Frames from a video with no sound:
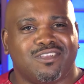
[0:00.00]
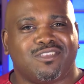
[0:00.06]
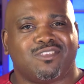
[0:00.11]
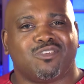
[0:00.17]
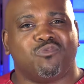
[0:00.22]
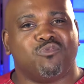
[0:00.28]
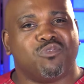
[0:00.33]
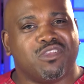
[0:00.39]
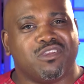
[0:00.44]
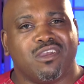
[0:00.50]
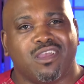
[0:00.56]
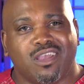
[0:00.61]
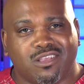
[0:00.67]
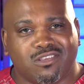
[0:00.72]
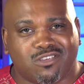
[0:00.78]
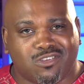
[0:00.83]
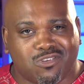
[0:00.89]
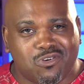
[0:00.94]
So when you're
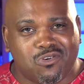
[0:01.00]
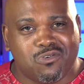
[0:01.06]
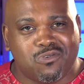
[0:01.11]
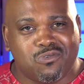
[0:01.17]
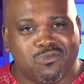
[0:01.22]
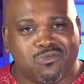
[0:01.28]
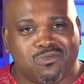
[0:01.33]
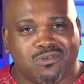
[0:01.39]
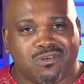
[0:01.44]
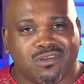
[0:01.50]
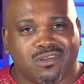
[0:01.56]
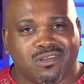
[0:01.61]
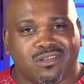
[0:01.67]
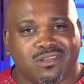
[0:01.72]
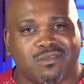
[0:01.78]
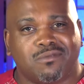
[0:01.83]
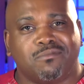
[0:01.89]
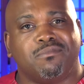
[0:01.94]
in school,
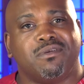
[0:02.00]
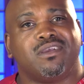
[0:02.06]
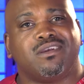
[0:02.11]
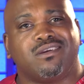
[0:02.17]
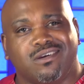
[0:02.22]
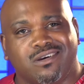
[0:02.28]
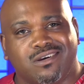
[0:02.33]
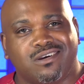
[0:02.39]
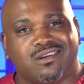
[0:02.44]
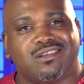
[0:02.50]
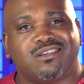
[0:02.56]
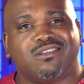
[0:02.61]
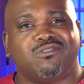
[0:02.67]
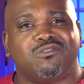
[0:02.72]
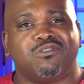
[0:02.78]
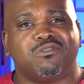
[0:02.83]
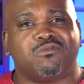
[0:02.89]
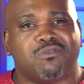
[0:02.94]
be good and
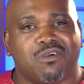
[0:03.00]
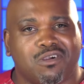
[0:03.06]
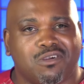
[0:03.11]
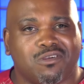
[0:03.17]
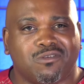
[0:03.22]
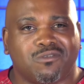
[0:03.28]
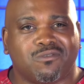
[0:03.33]
do your work.